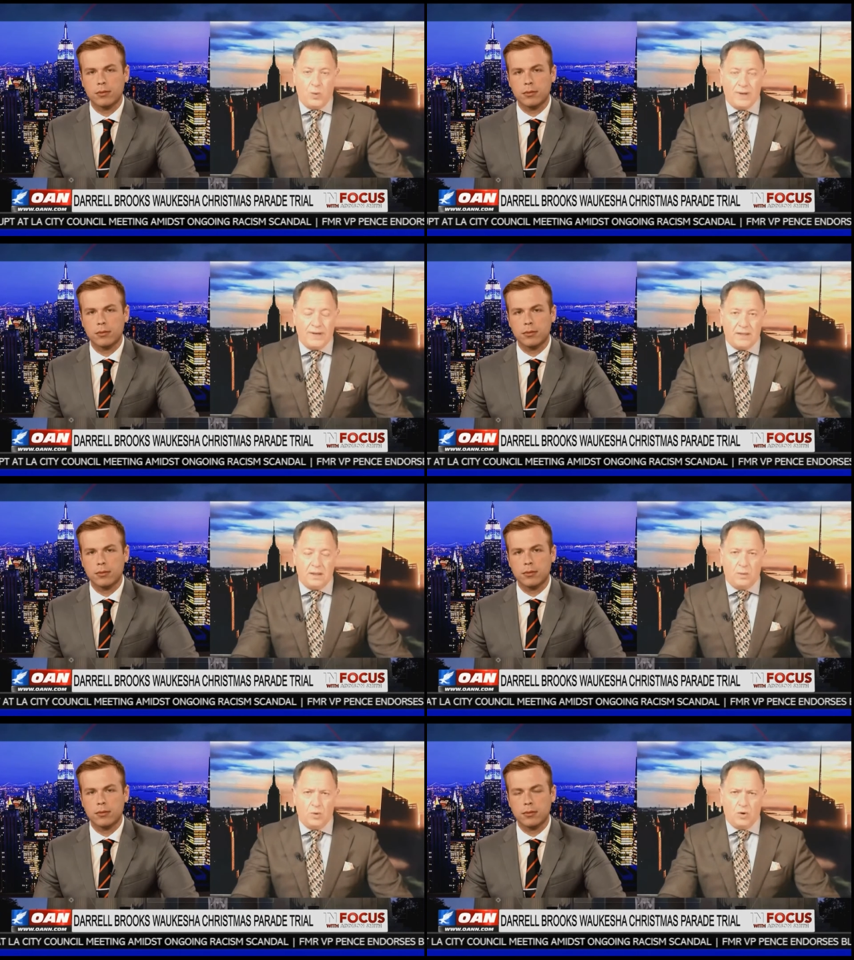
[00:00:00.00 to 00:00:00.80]

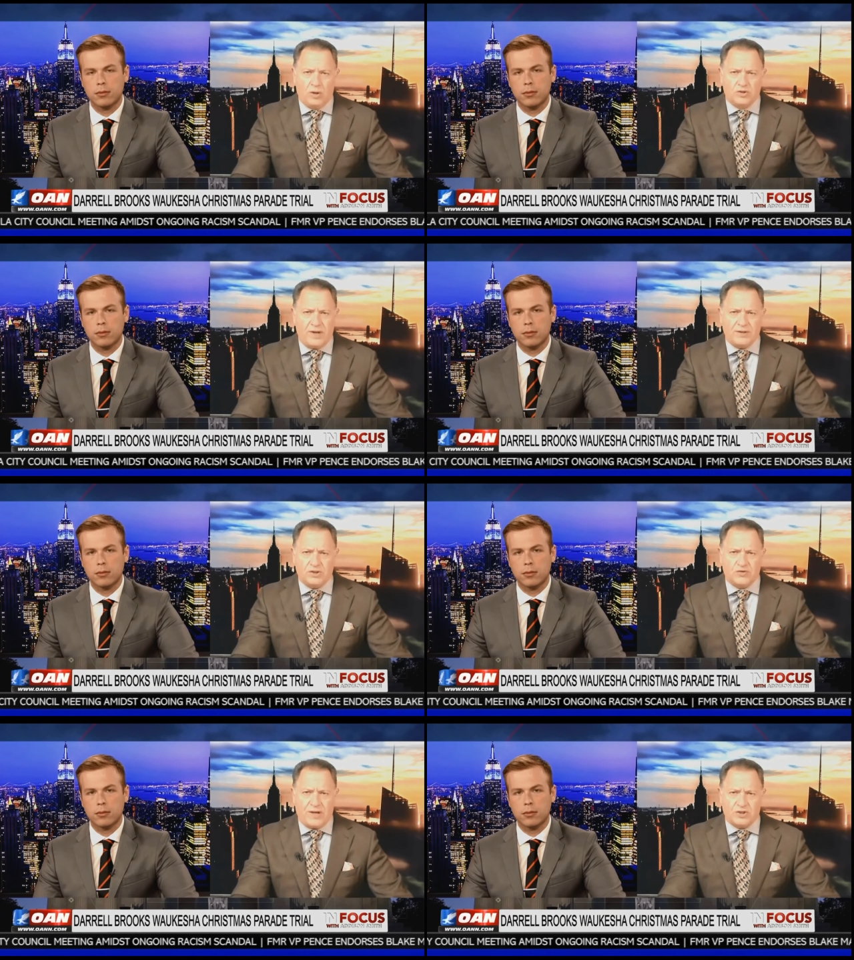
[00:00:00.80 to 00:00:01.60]
Speaker 1: acquitted. Uh, we're all trying
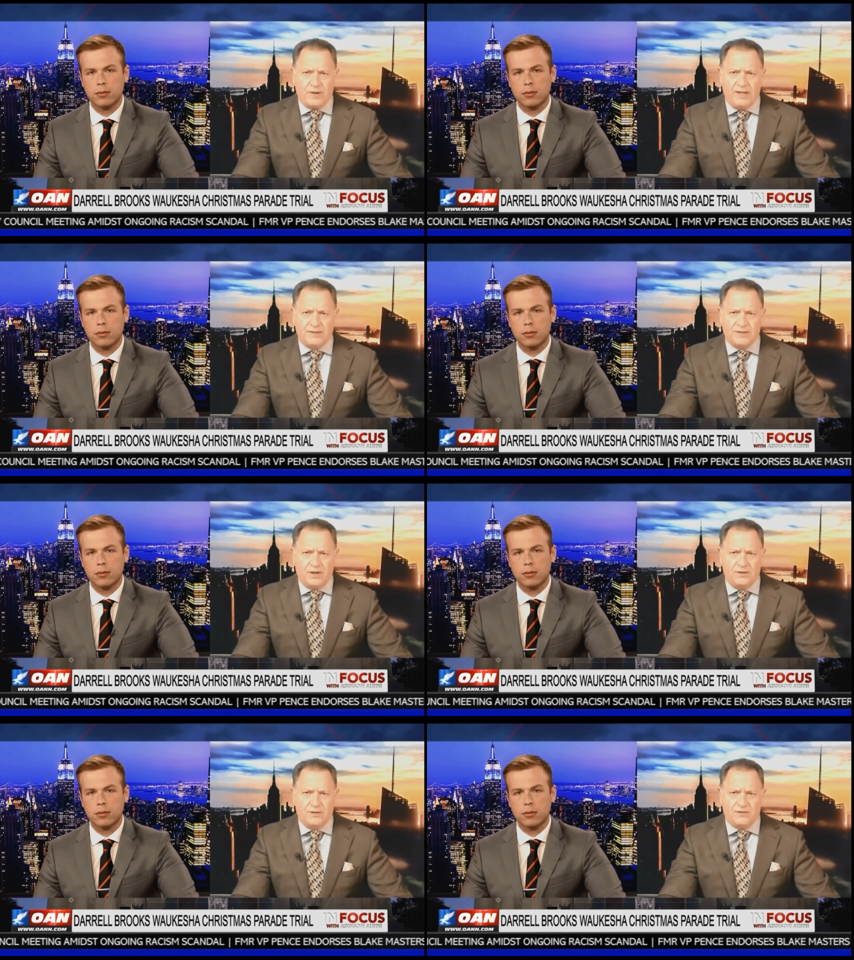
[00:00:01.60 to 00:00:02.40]
to scratch our heads as
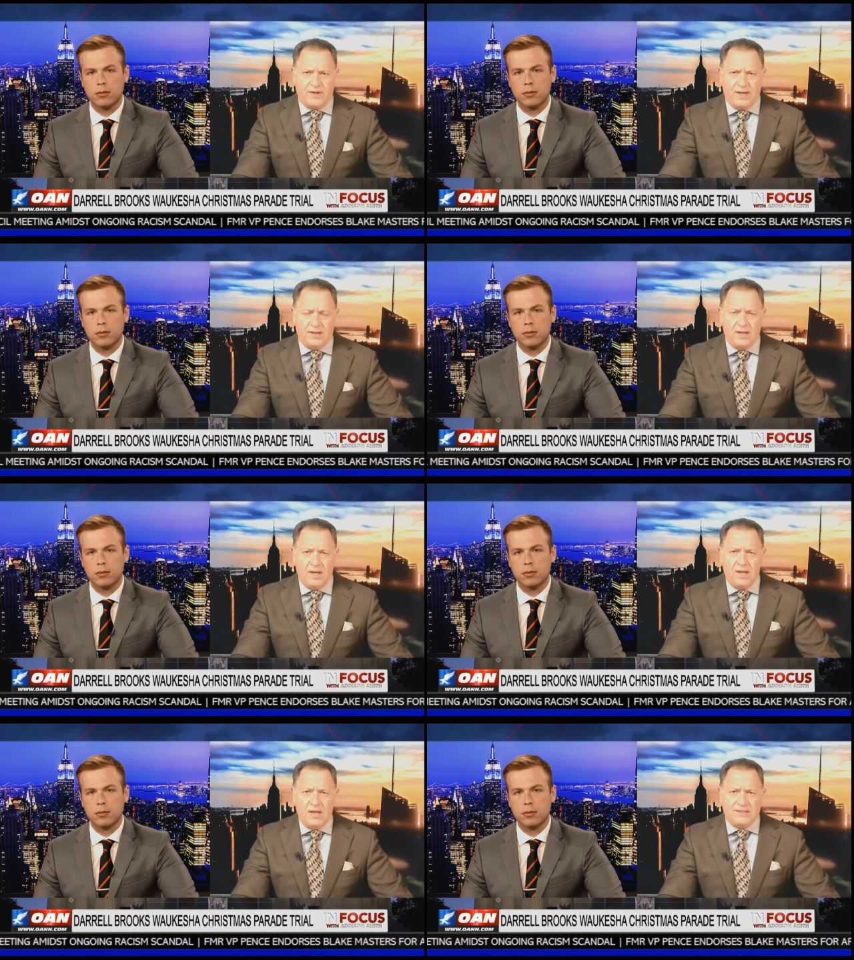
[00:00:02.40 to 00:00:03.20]
to understand
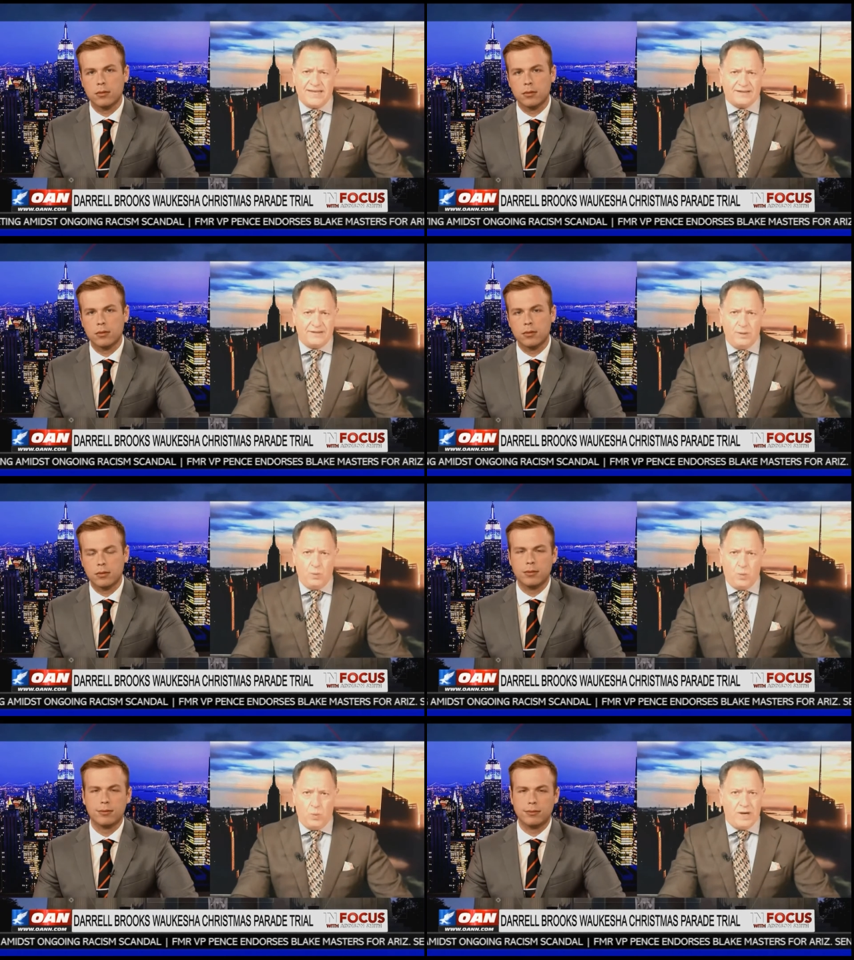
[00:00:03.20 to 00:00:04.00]
exactly
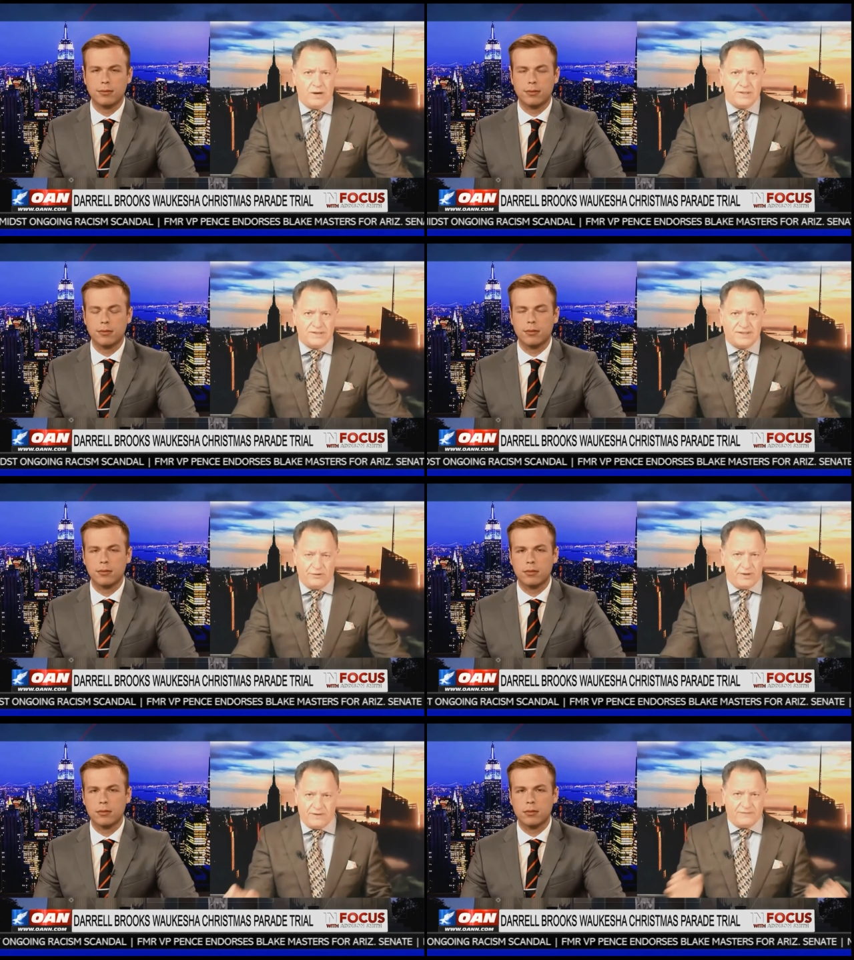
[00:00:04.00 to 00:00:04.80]
where his
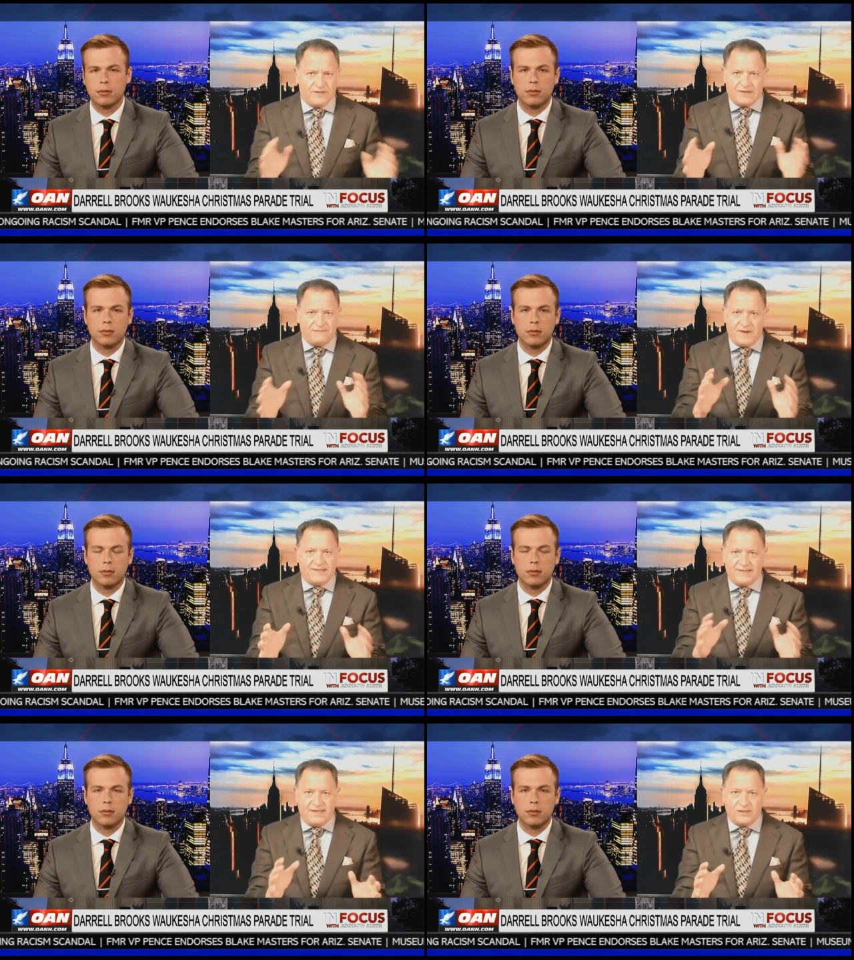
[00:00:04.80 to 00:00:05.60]
theory of his
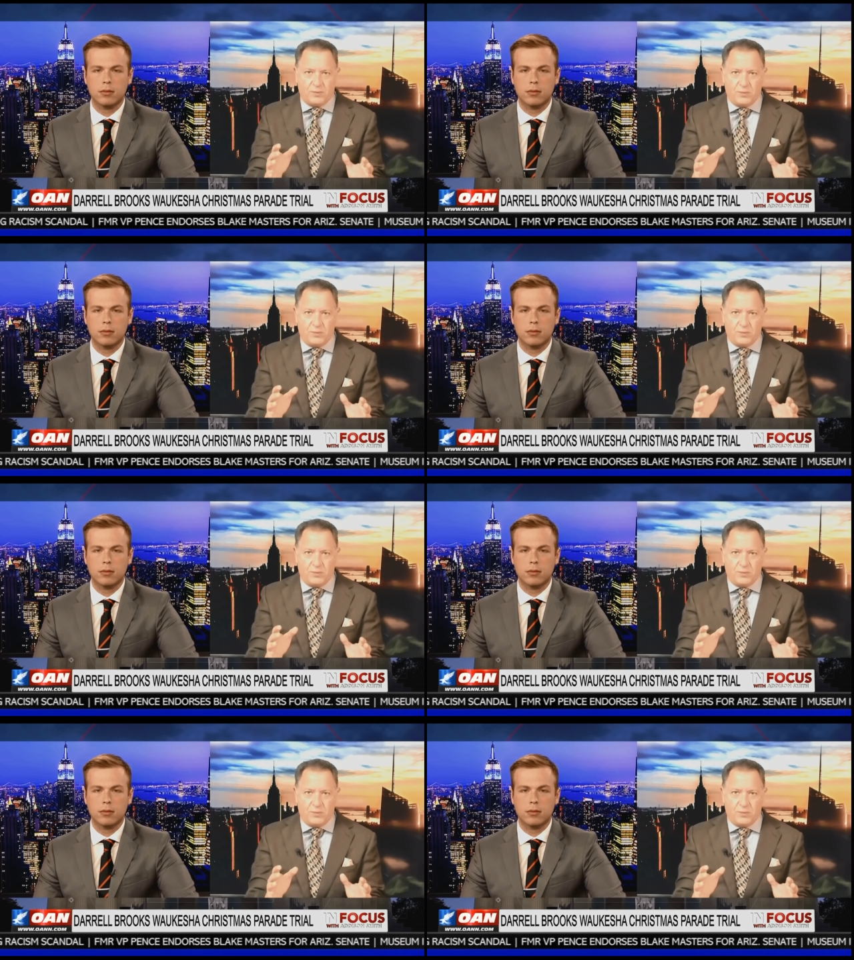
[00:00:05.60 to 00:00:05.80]
defense is.